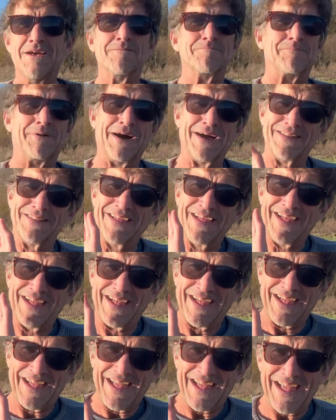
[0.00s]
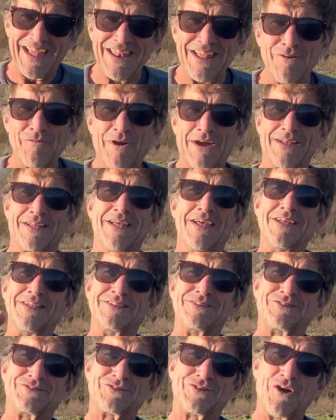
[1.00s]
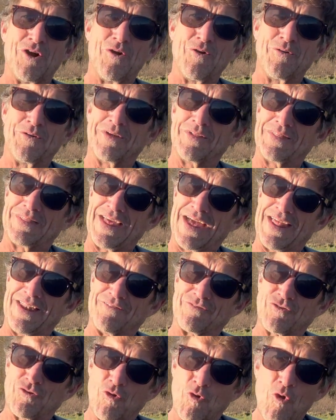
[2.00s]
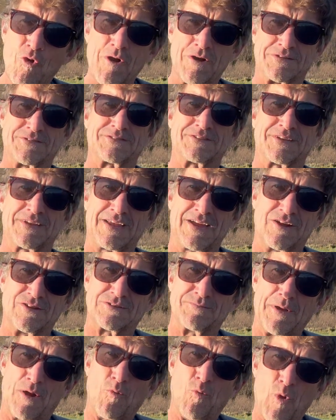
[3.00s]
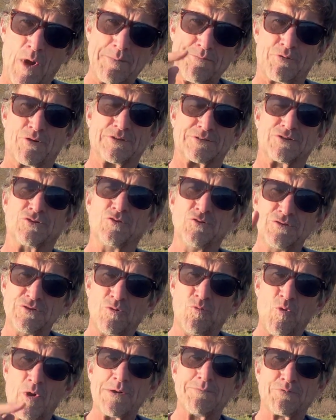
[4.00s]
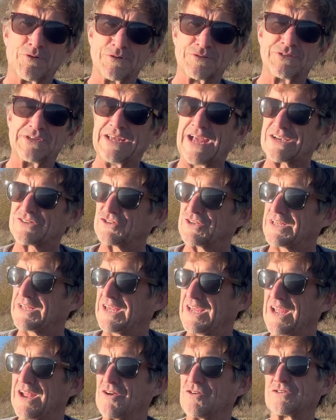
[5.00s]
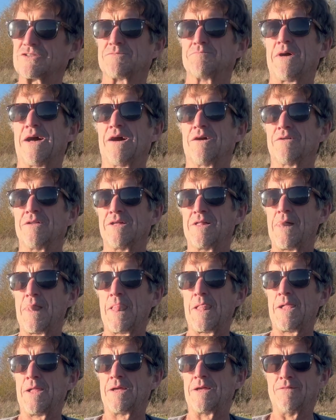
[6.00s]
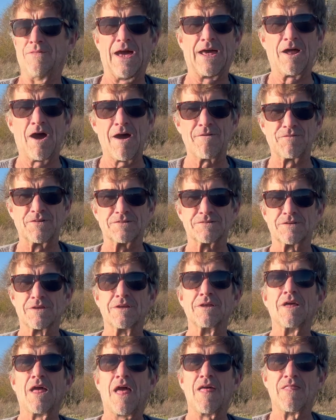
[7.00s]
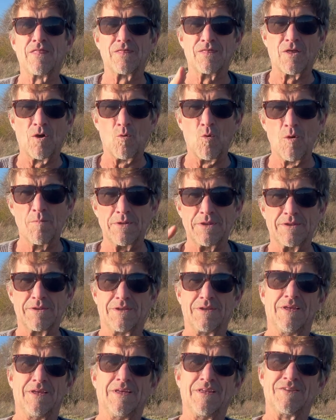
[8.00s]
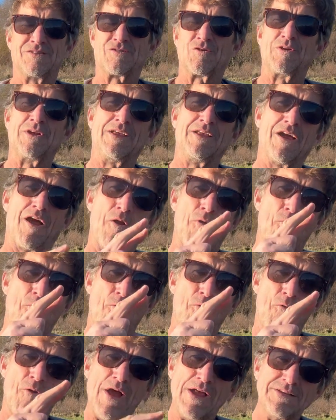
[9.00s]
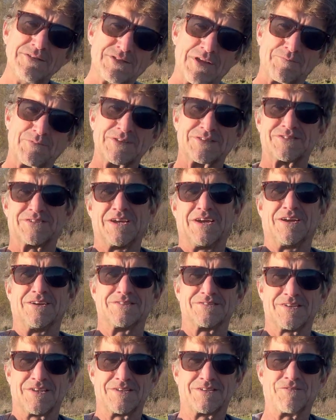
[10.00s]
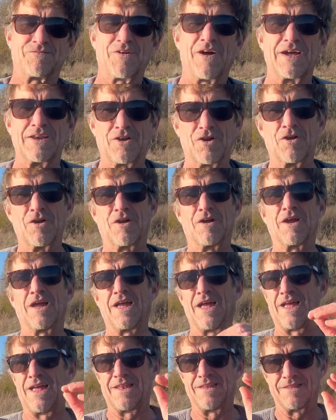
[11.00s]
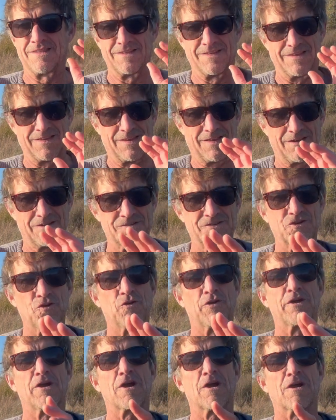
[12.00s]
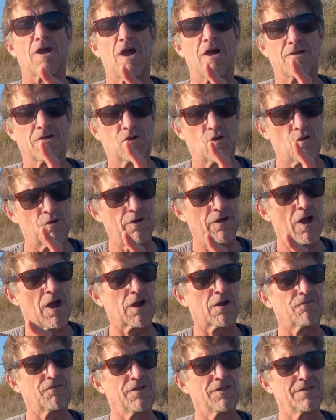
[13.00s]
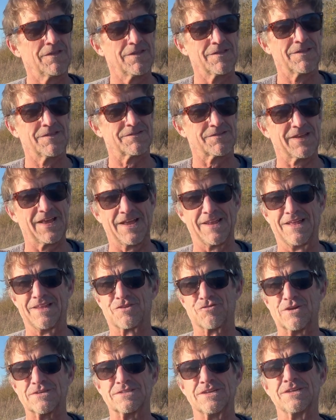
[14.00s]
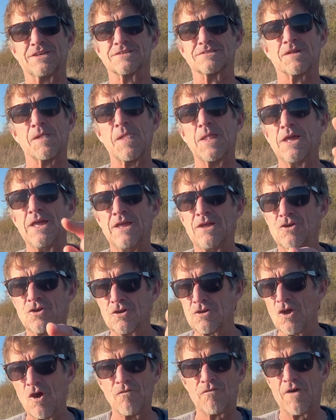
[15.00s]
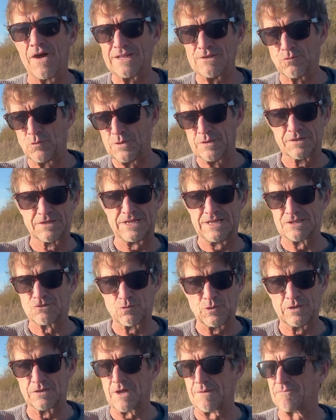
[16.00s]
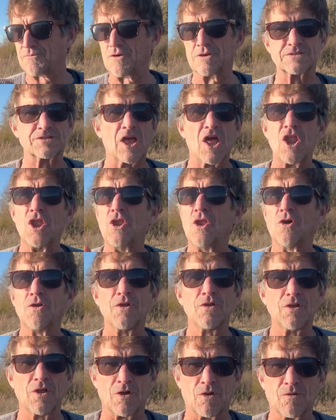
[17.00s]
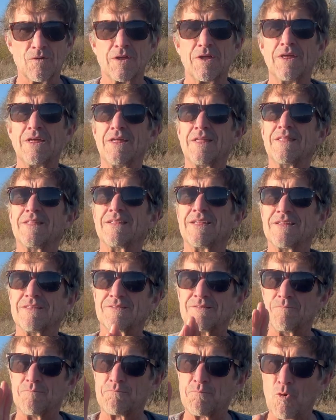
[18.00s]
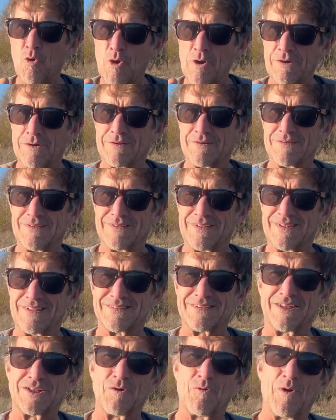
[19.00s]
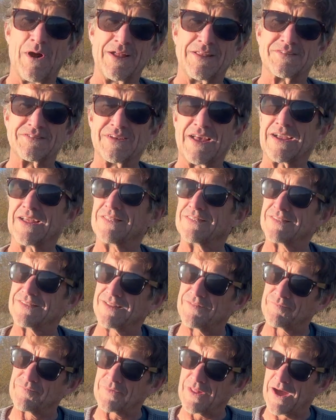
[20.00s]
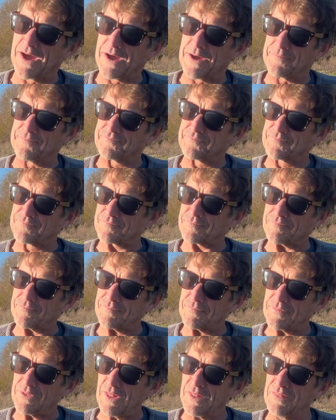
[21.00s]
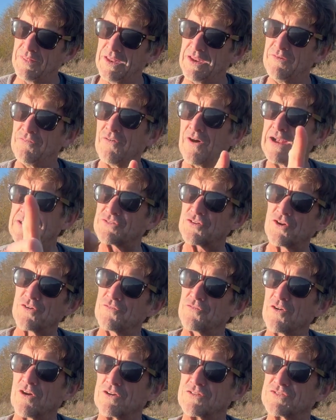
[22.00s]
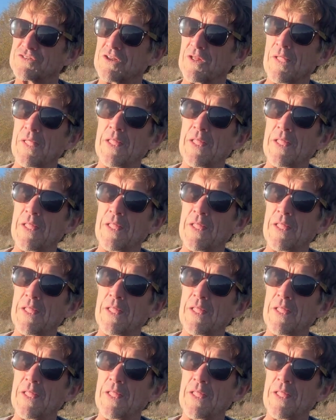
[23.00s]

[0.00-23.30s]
But anyway, Joe then, of course, cares about one person. Who's the one person he actually cares about in that office? The woman. So he runs up the stairs to find her, and here's the choreography that's, again, interesting, because he could go find Tweedledee and Tweedledum first. No. It's important, and I'll tell you why in a second, that he finds her first.